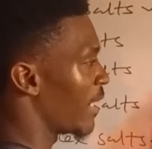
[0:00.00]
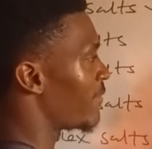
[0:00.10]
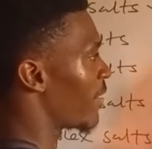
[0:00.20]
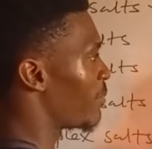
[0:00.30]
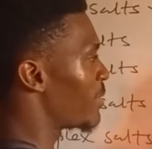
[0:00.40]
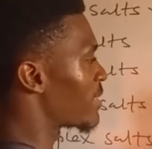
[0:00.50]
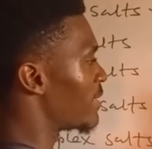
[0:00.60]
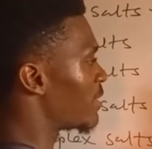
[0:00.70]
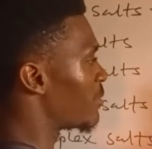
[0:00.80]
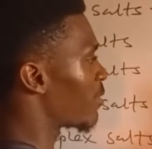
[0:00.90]
And if I replace
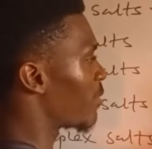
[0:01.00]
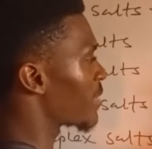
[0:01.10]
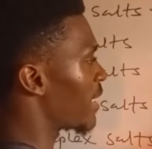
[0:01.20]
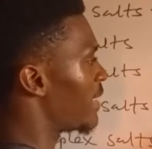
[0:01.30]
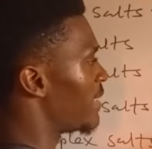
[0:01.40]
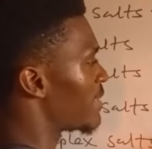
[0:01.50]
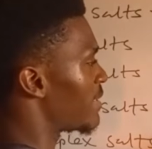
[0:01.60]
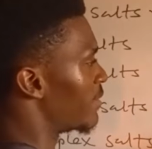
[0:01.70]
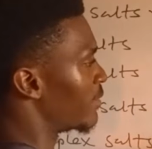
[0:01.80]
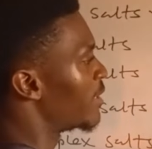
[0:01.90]
it, it becomes
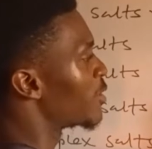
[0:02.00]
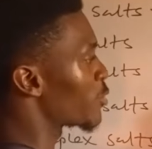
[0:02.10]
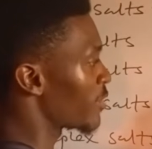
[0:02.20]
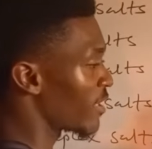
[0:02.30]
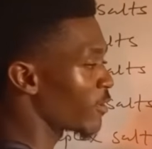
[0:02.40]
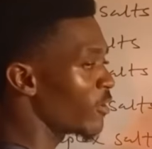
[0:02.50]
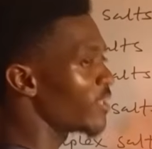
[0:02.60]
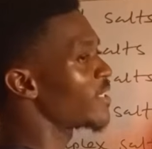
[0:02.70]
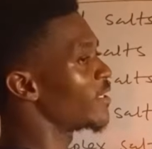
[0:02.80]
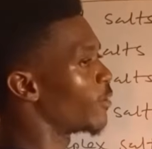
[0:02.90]
NaCl. So you can call
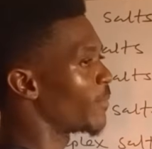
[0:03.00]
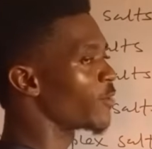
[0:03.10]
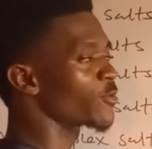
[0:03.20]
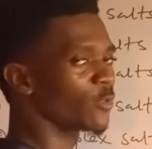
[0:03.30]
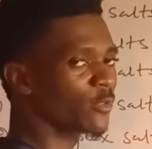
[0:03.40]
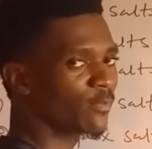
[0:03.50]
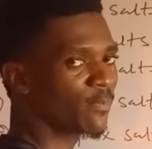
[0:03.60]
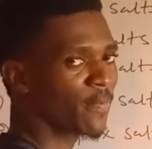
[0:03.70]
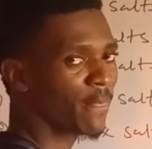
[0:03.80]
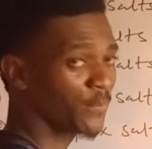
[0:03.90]
this a normal
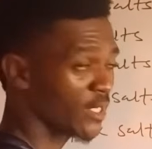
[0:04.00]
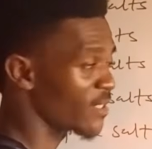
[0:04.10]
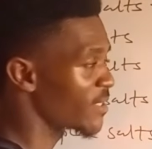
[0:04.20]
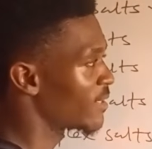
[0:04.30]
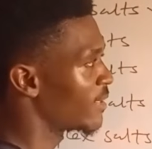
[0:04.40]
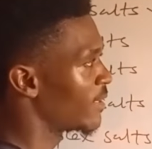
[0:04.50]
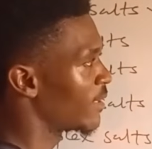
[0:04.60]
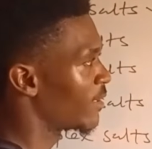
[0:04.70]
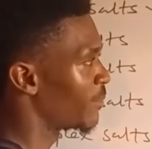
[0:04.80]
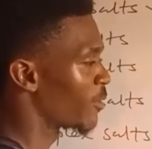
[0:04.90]
salt. Yes,
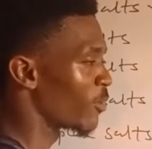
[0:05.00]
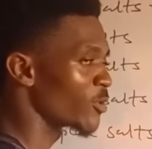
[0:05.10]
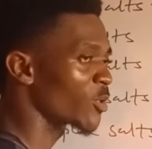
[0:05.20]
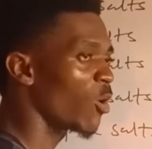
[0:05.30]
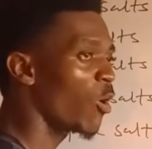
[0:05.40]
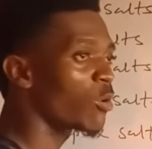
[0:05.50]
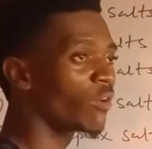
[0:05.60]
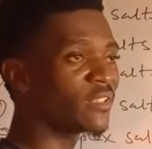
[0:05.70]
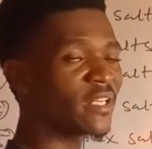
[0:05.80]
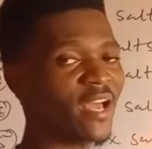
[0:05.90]
because
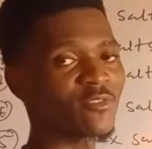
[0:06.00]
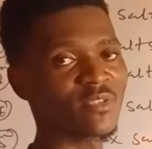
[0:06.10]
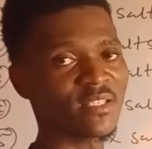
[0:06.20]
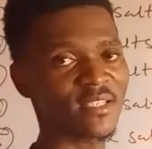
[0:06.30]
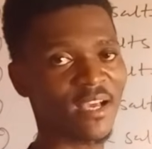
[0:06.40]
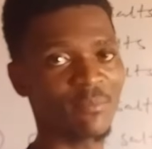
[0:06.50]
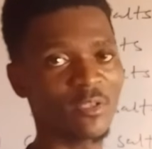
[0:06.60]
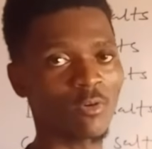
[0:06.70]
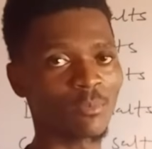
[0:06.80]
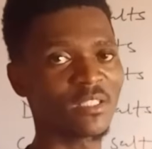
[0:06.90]
all of the hydrogens have
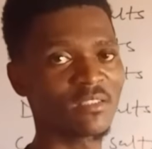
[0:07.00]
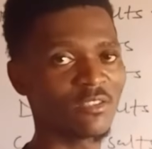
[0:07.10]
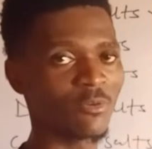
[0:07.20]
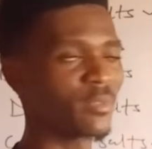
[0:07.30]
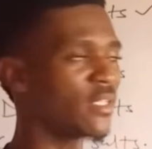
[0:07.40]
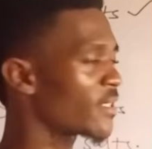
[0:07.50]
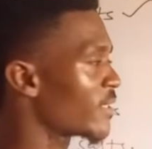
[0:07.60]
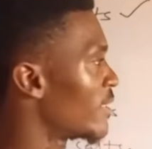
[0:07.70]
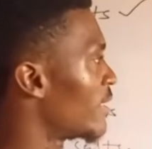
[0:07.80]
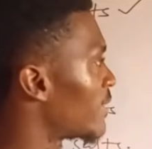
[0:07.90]
been completely
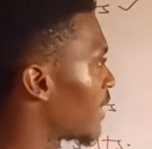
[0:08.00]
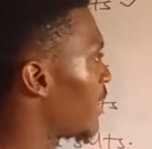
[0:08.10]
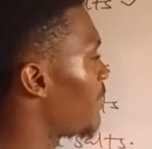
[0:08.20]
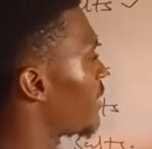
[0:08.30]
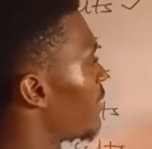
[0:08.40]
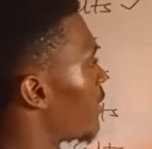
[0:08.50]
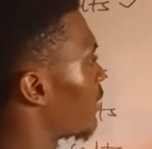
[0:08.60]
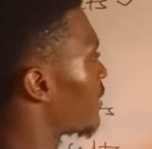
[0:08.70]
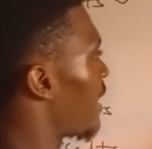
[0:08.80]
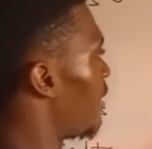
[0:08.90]
replaced. Now let me give you
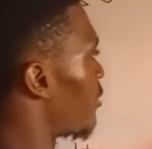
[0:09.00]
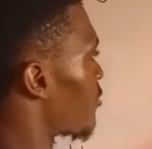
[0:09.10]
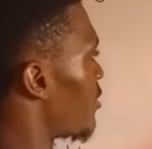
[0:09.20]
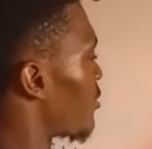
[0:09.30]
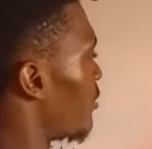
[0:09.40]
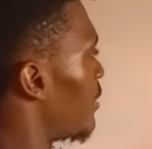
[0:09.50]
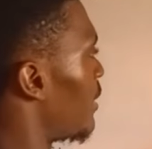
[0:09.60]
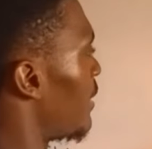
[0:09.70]
another illustration.